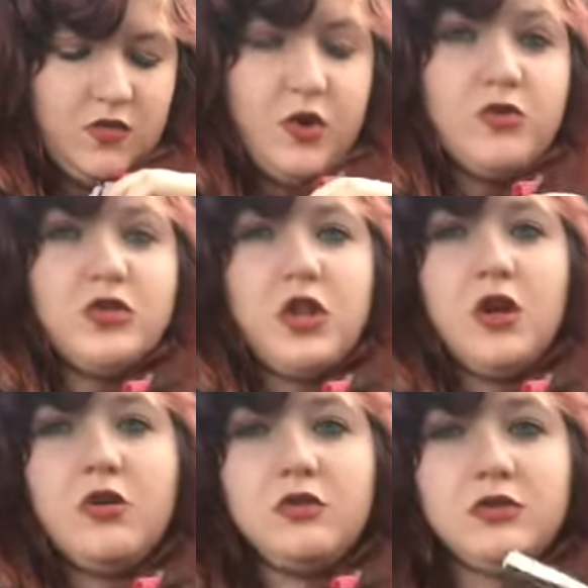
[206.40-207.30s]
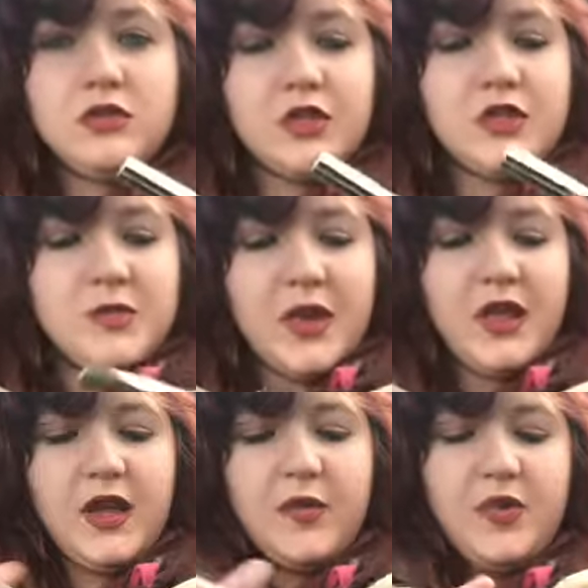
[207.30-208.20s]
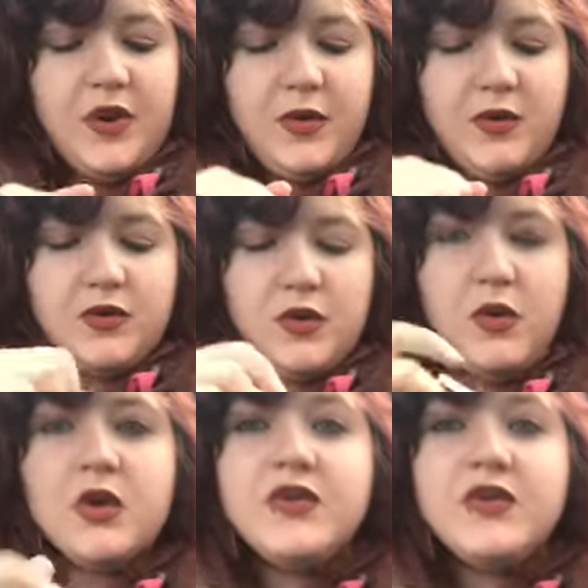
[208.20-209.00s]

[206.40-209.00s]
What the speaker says: Rose Glow. So it's probably like a pretty rose gold.